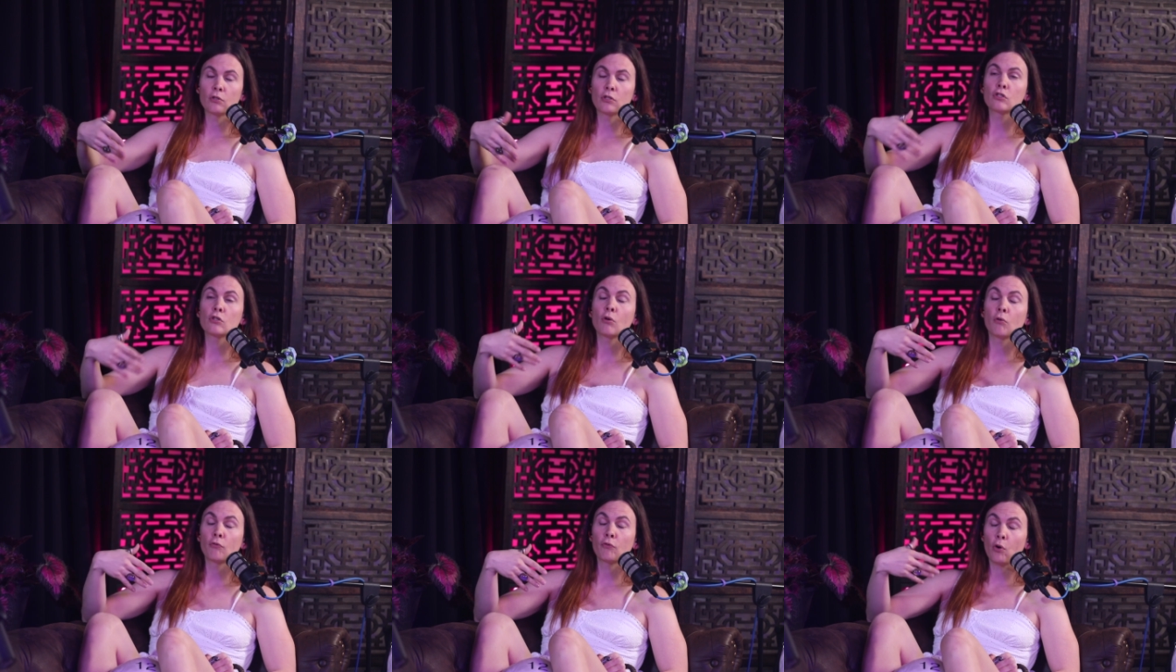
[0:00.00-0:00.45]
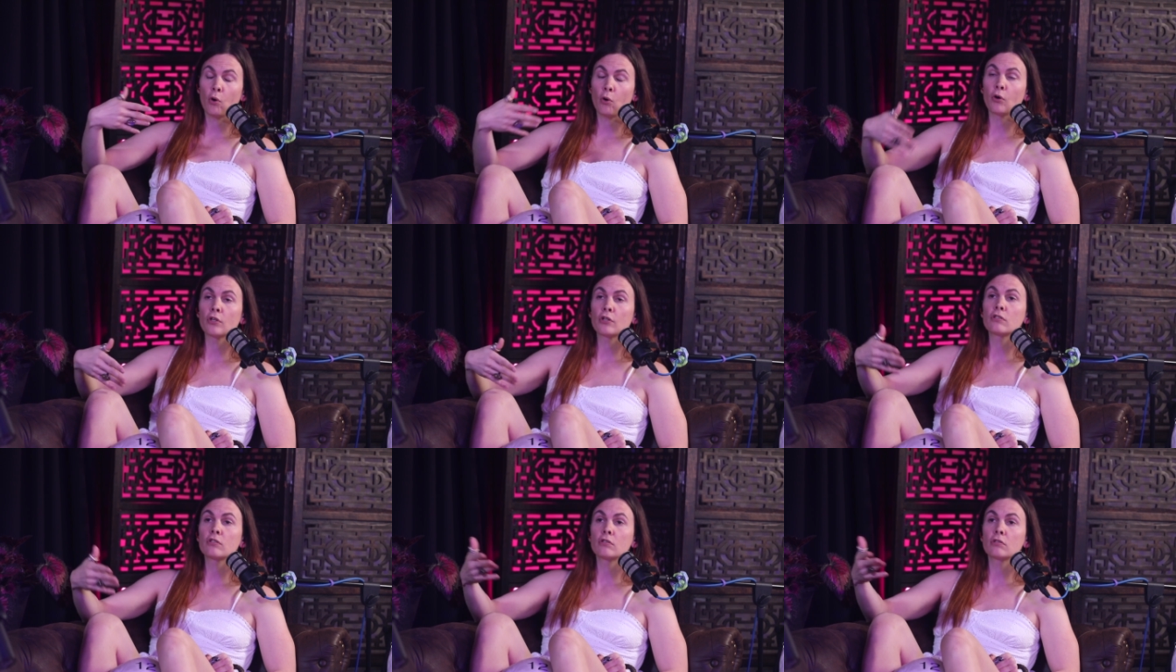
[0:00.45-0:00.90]
So of
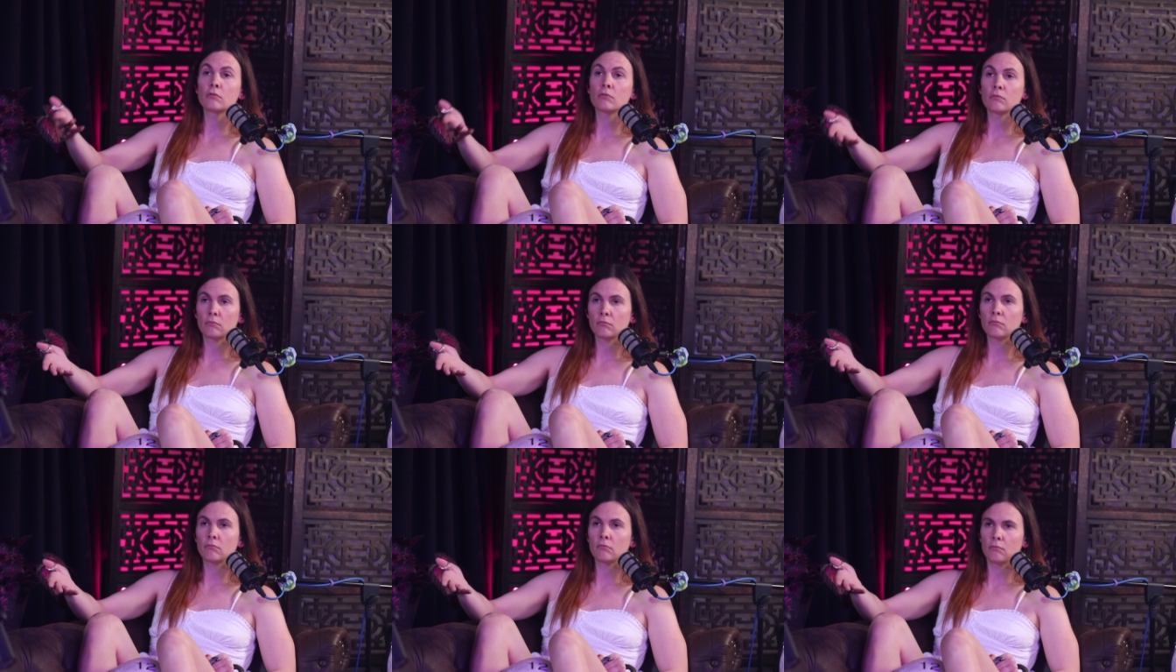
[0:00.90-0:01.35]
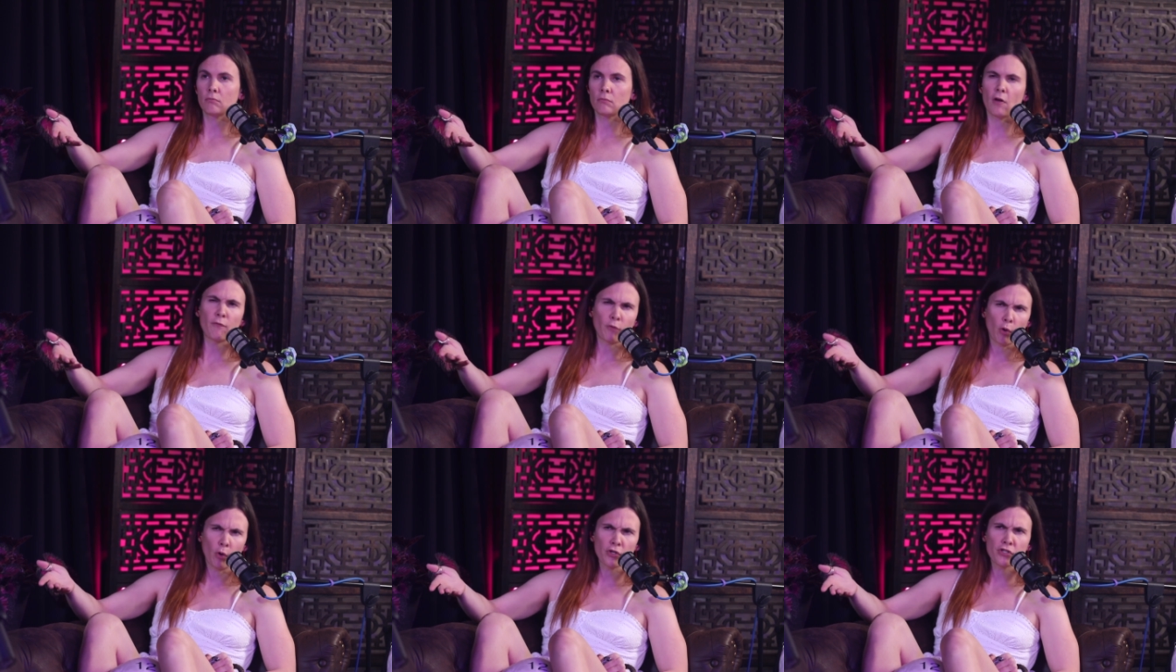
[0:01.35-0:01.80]
course,
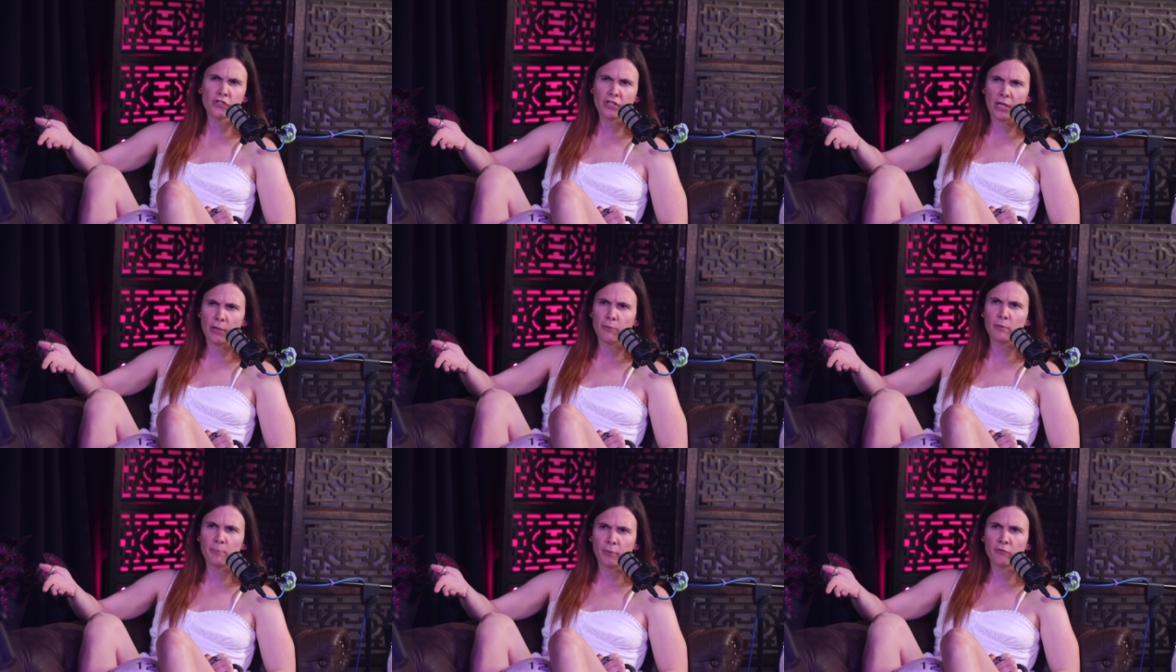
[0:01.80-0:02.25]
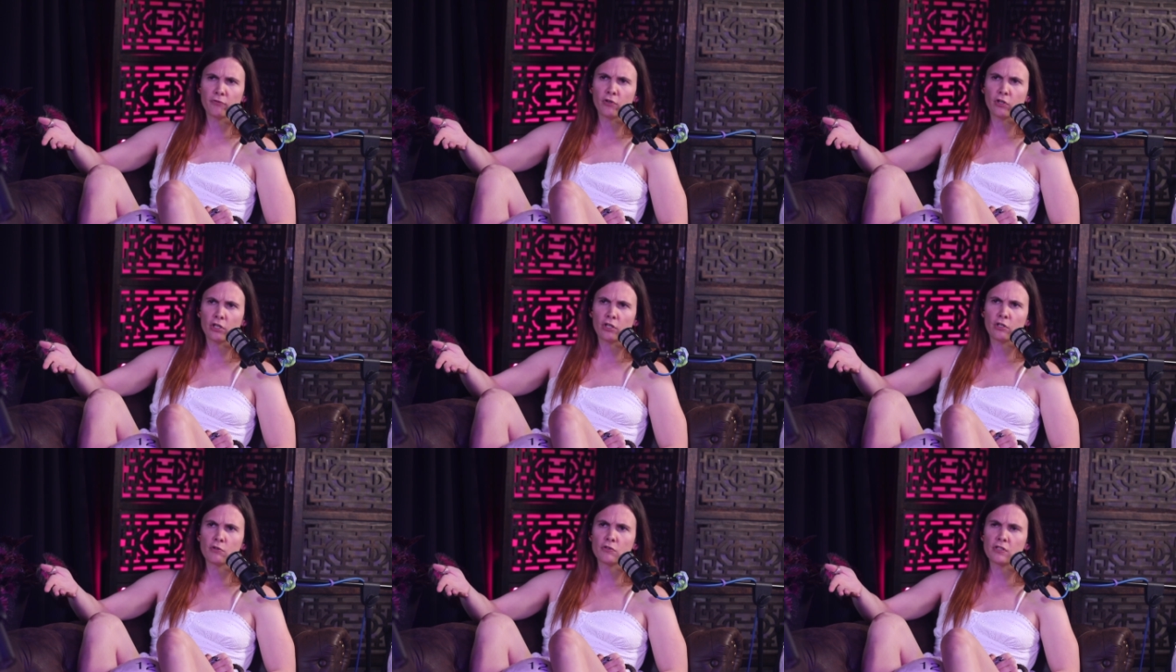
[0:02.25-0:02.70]
of course, they would prefer
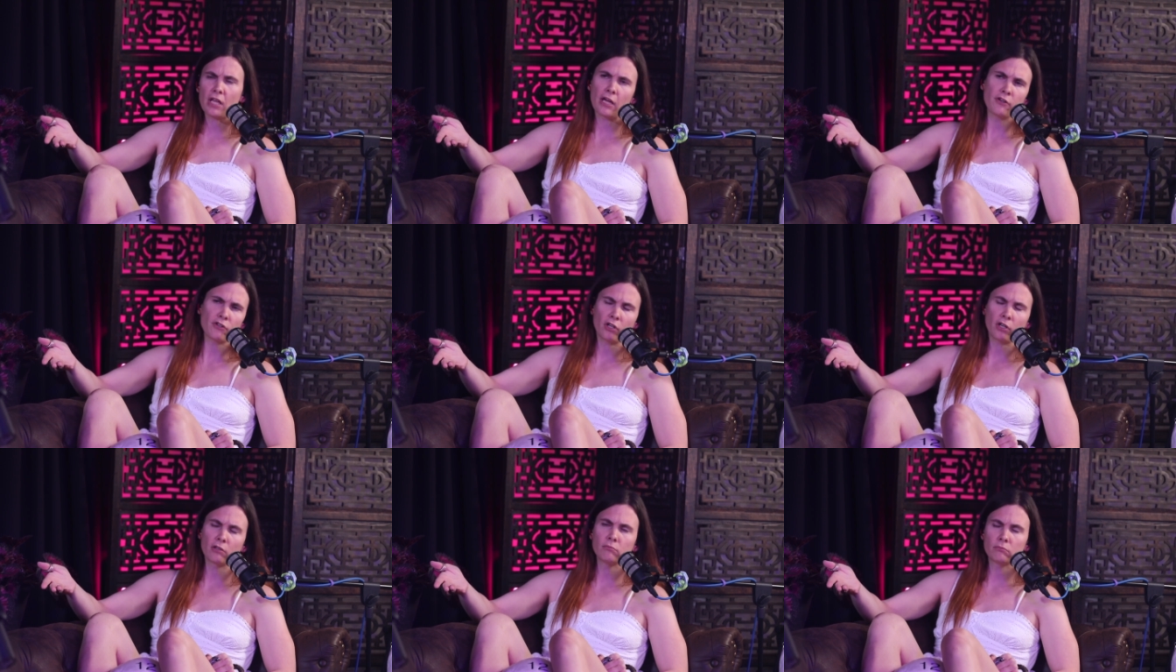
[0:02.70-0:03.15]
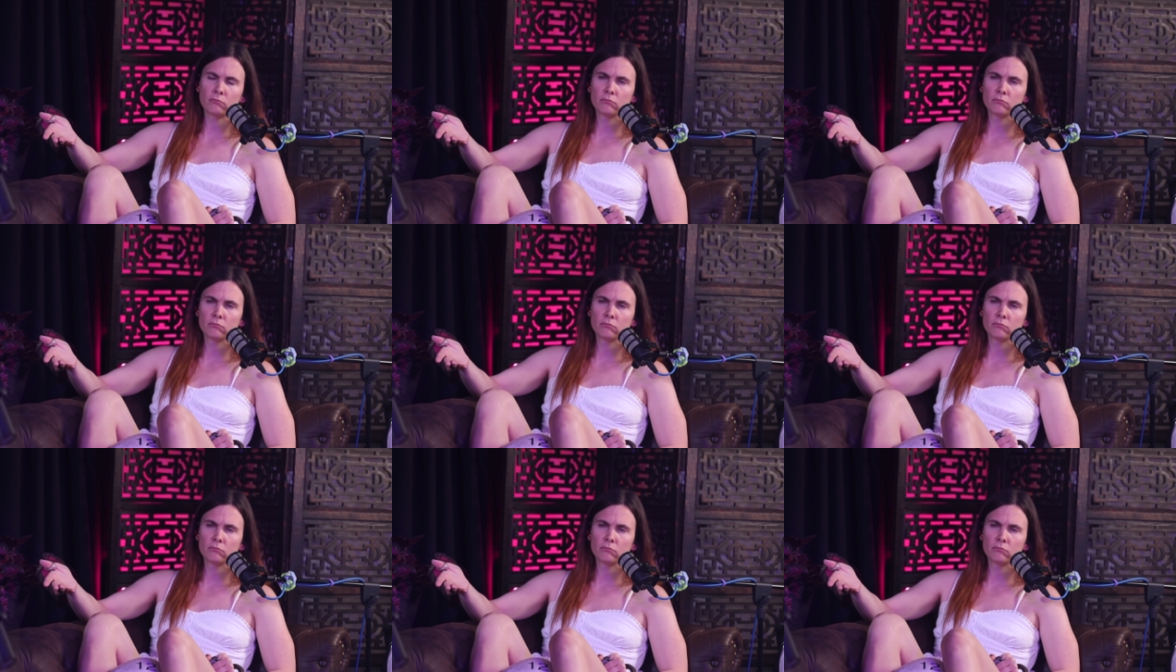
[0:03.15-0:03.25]
to use that term.